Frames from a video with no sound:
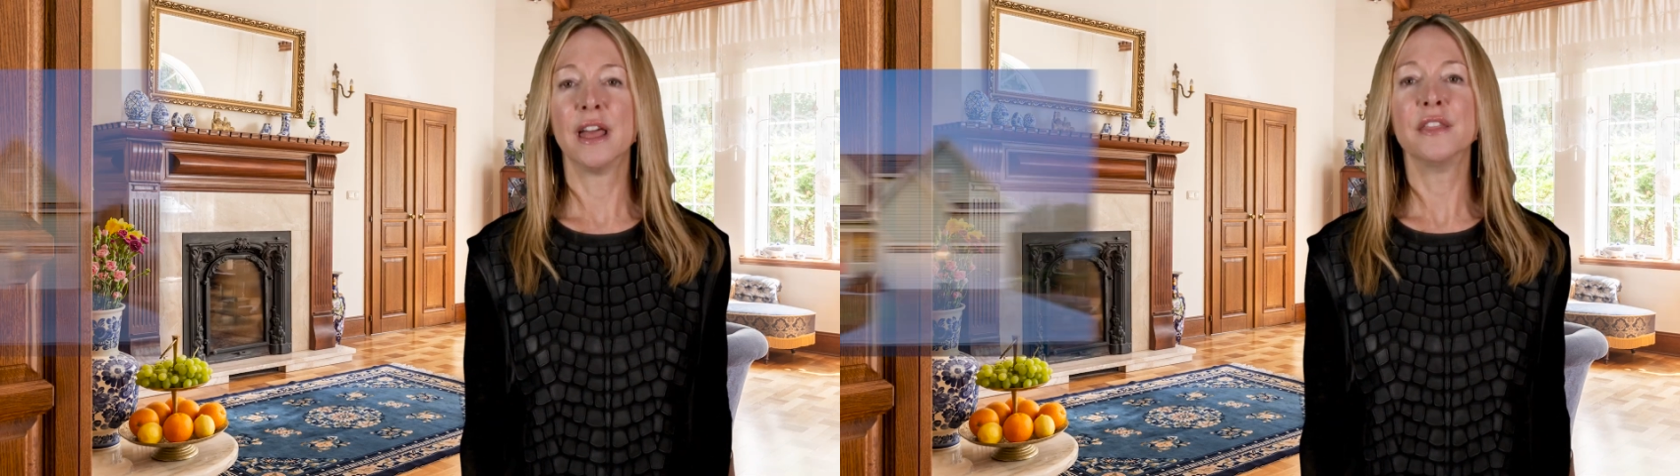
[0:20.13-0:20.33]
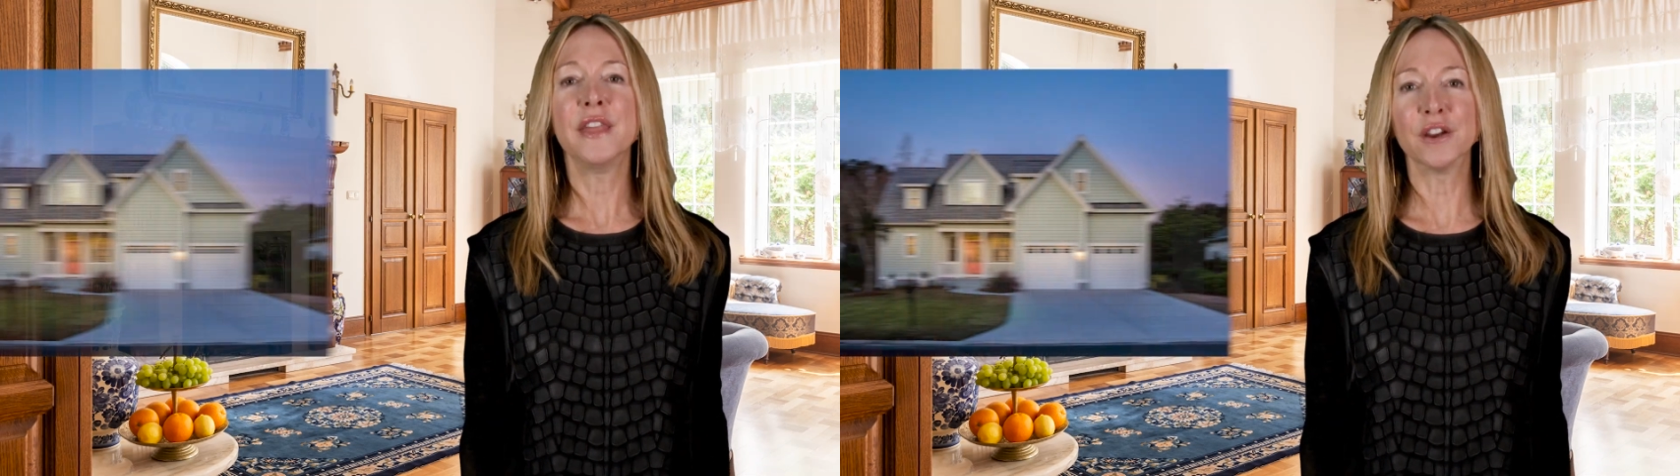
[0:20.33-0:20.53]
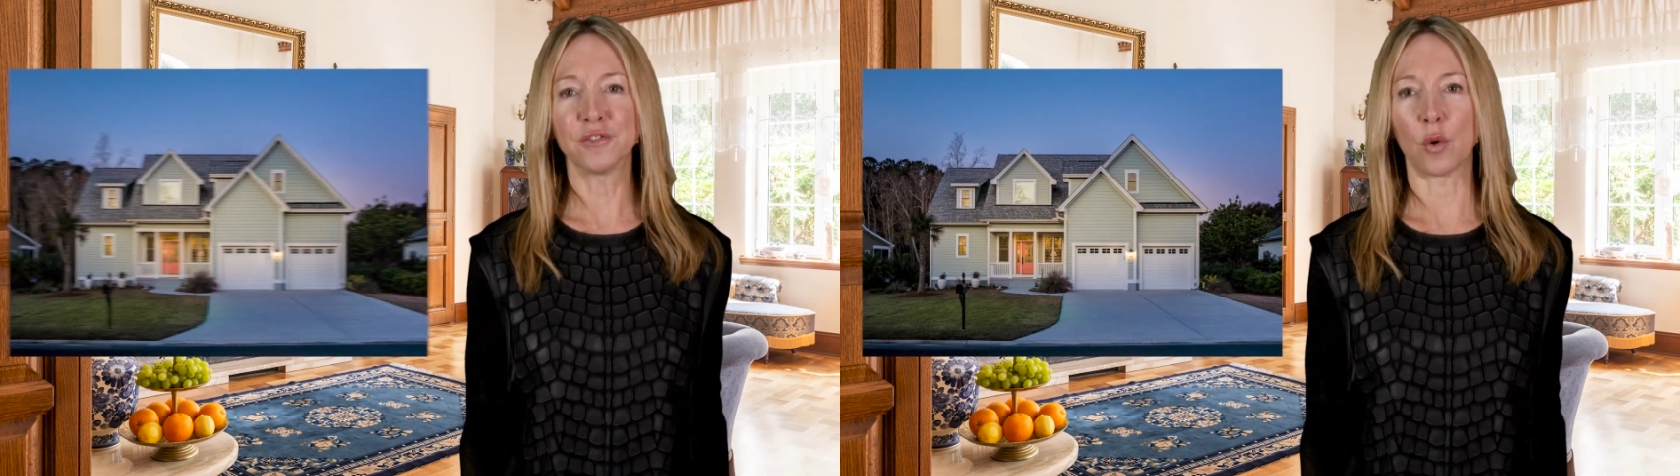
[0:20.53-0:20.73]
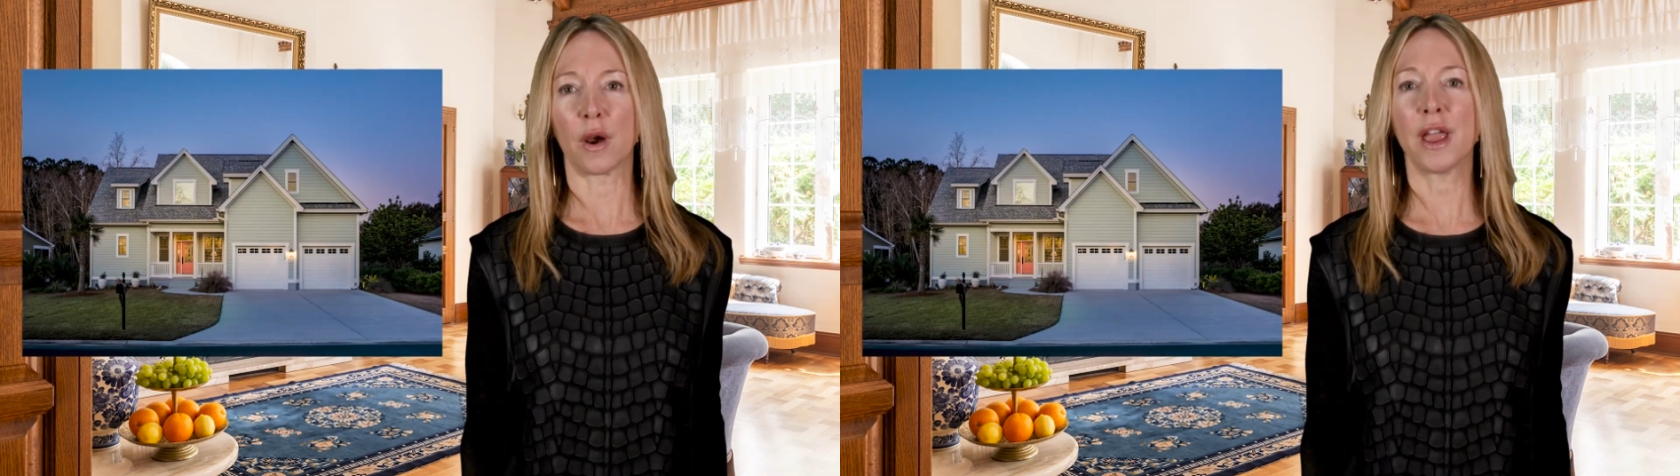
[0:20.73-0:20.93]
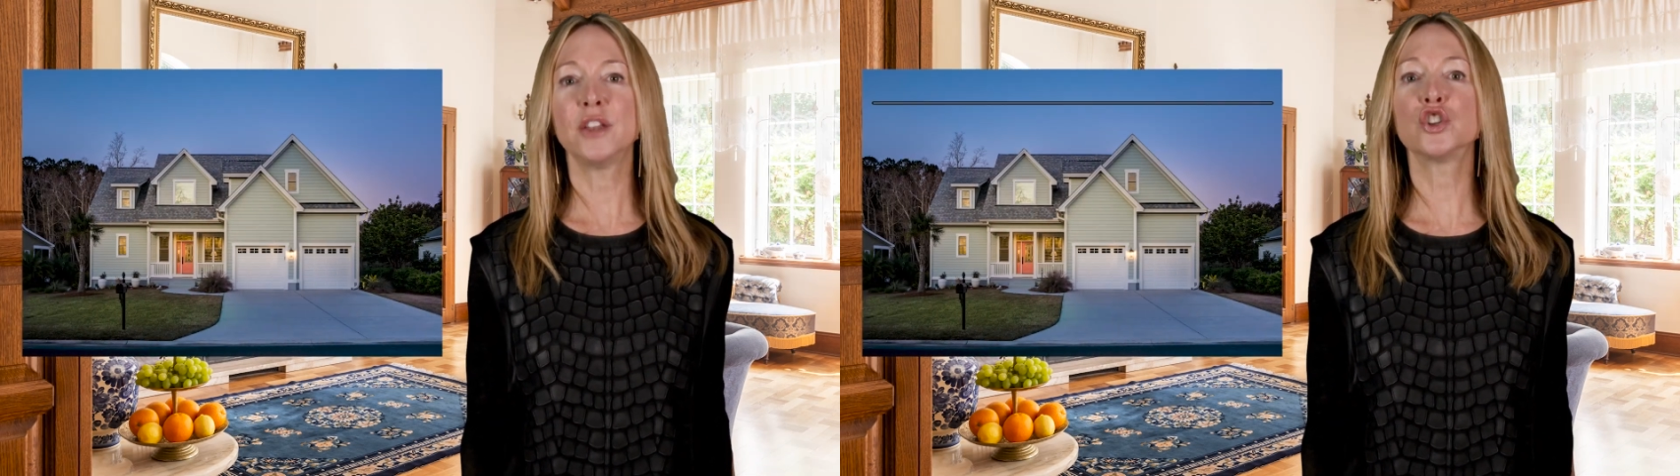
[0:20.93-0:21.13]

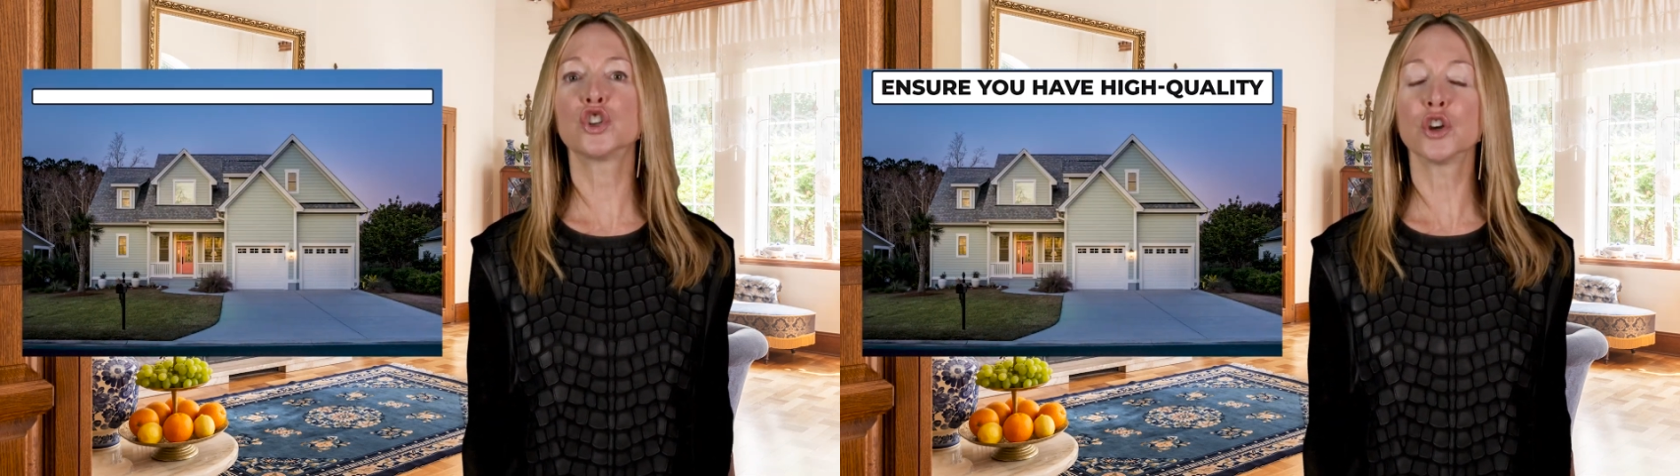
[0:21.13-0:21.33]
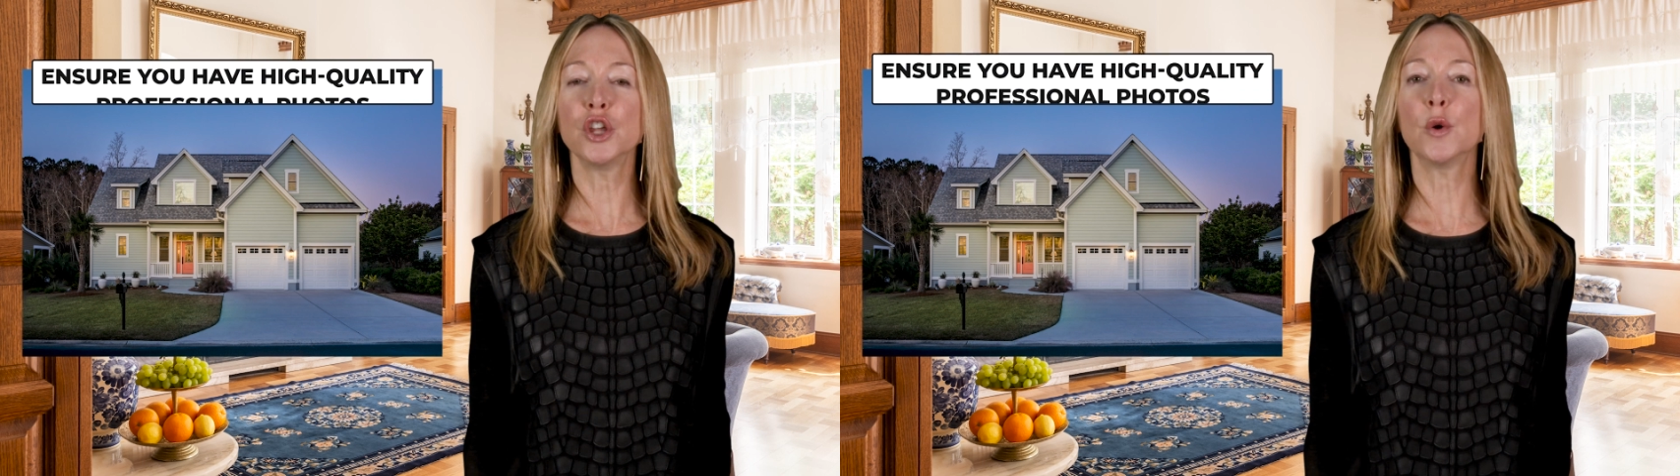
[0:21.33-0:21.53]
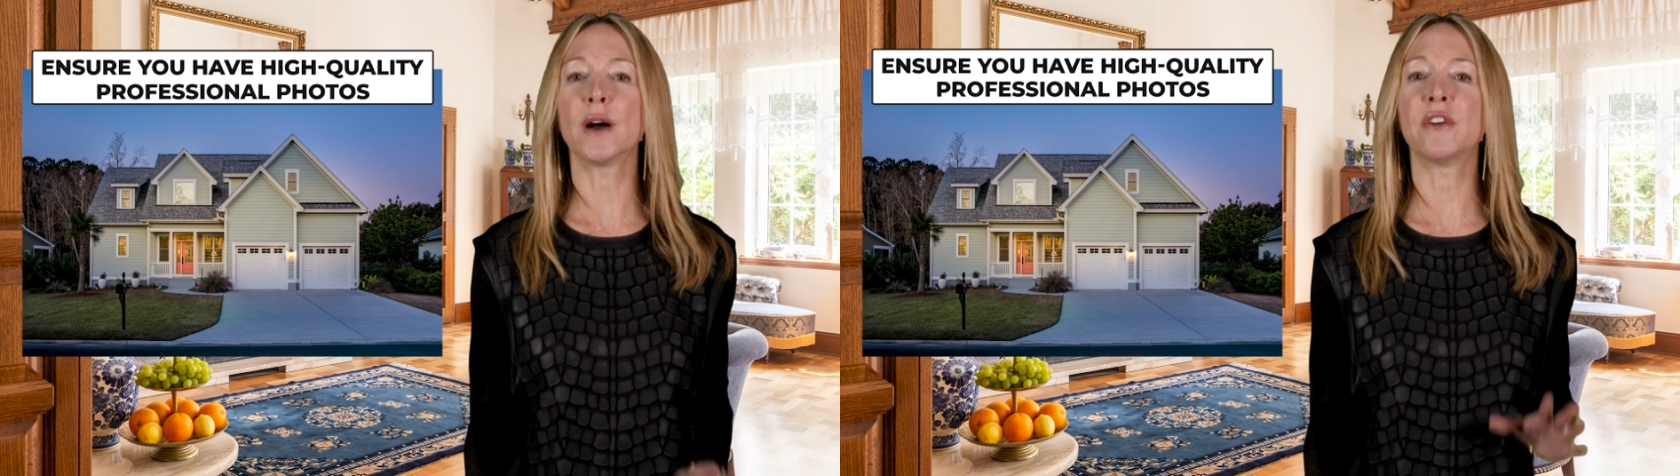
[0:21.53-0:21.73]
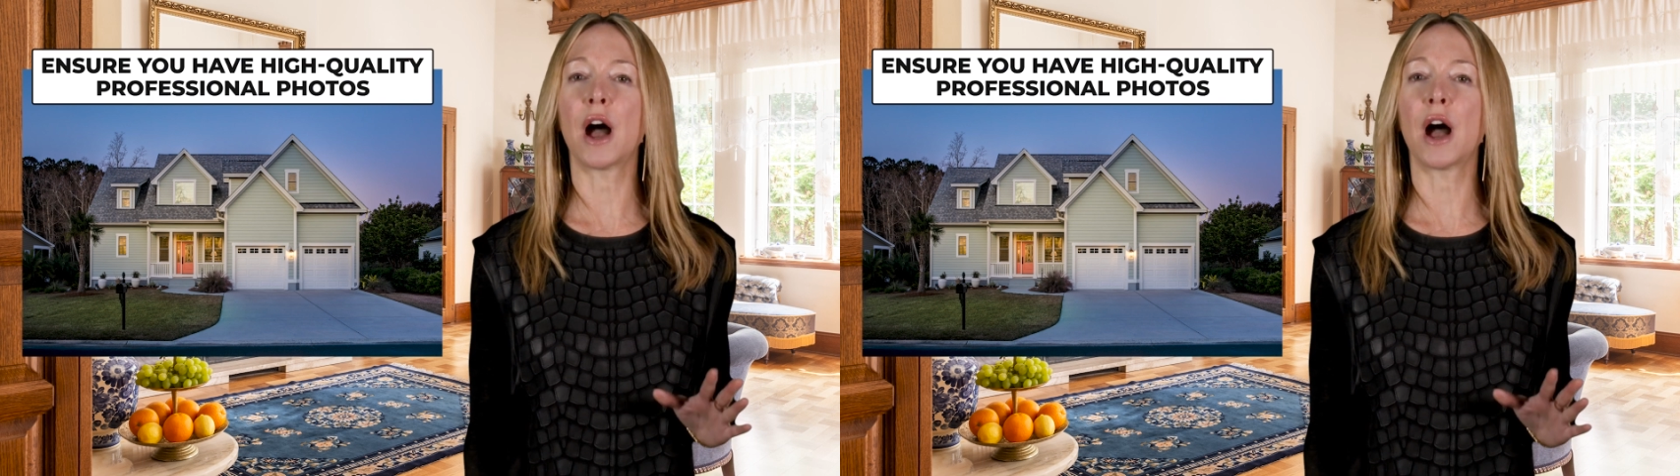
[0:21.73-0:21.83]
Therefore, ensure you have